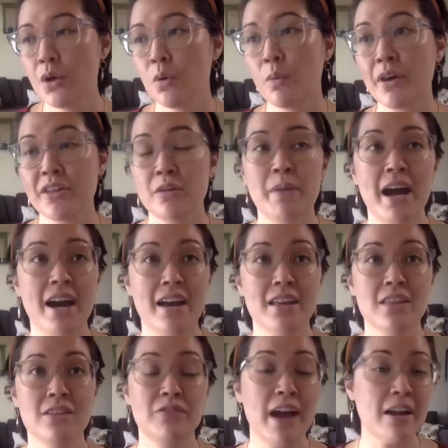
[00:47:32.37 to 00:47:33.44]
whether by
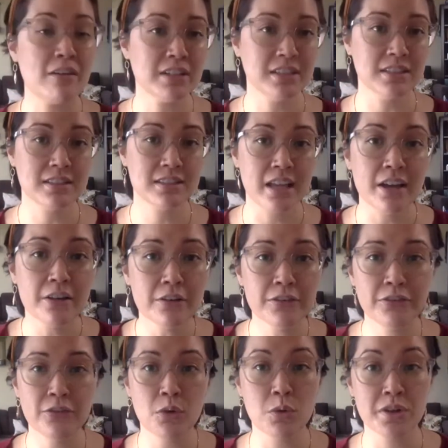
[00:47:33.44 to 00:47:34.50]
the virus
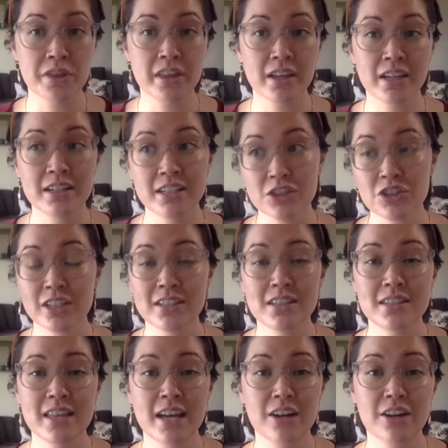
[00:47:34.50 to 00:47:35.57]
itself or the
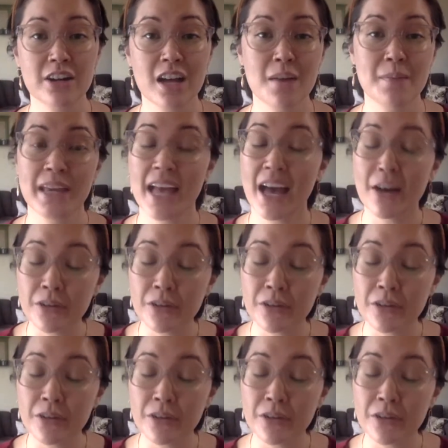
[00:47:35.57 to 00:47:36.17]
conditions that are coming